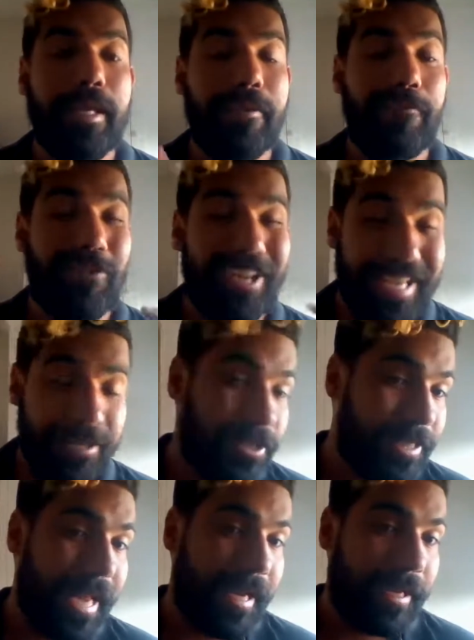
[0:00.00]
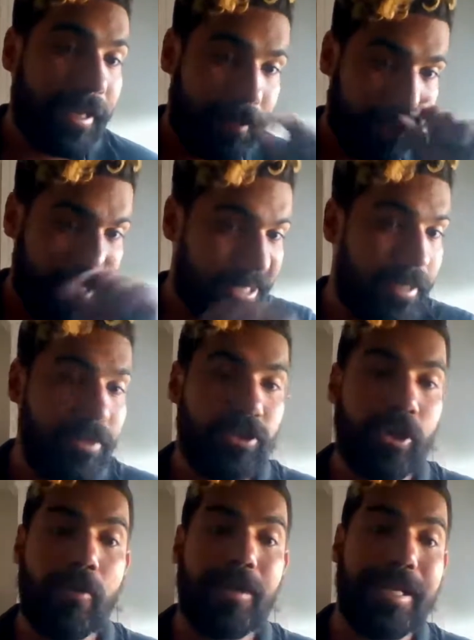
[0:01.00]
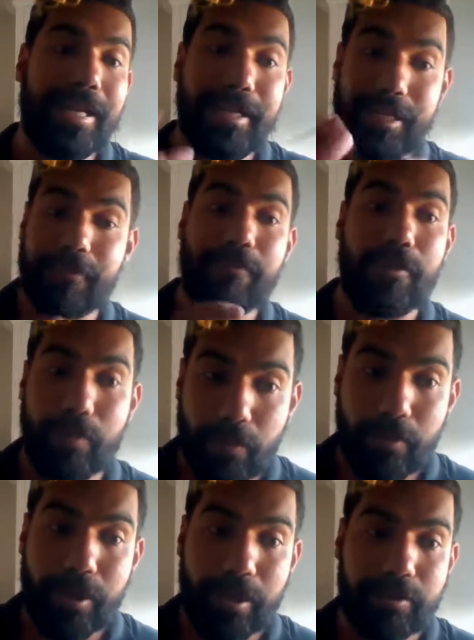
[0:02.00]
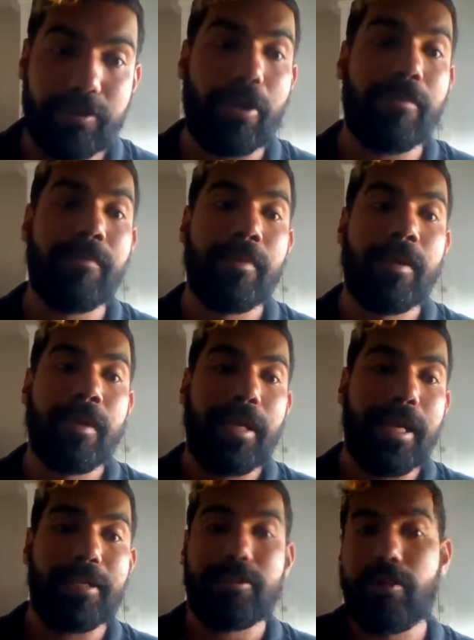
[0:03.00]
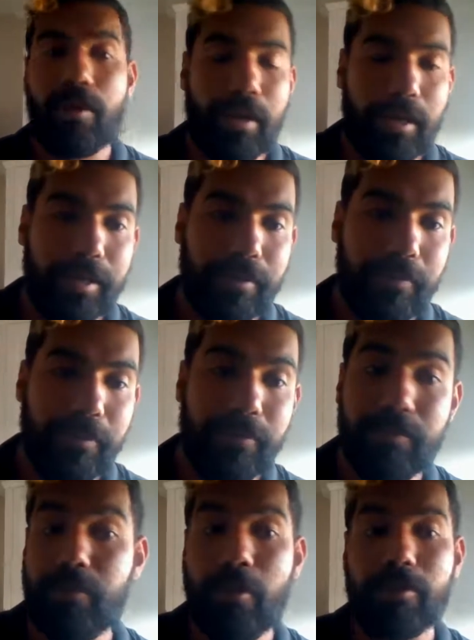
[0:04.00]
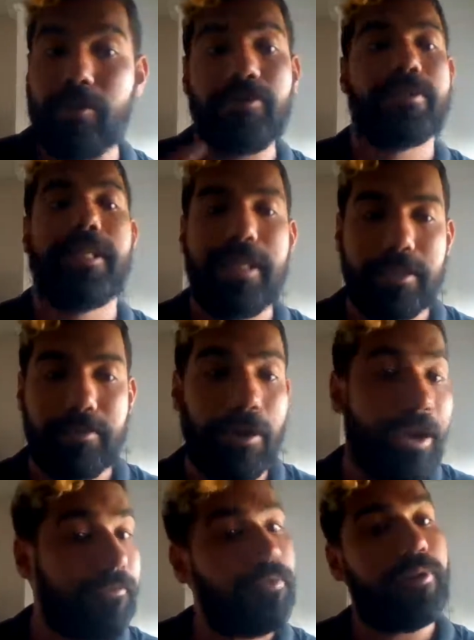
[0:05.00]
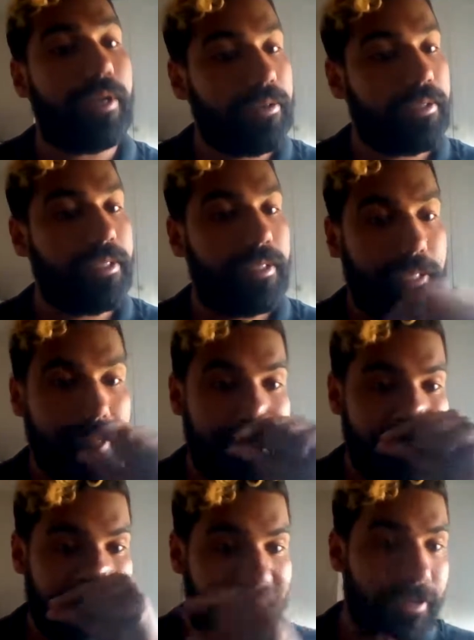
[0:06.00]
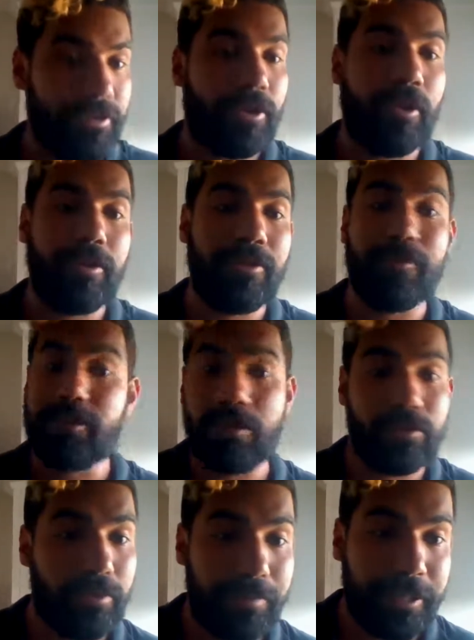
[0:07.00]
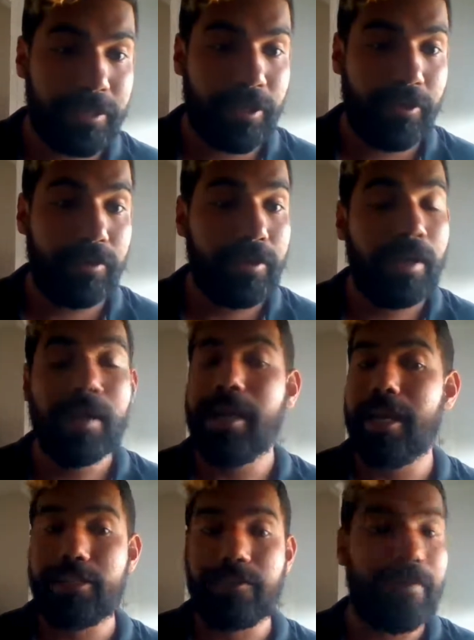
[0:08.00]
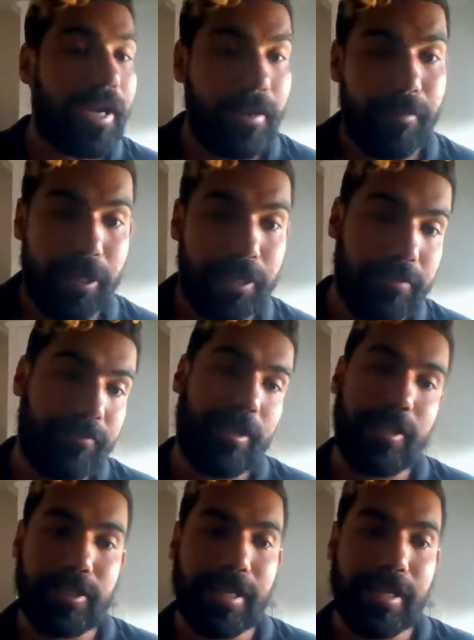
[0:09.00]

For each delegate, this is shown in a different order. So it's not like what you see is what everyone else sees, and so the results will be skewed. It's randomized for each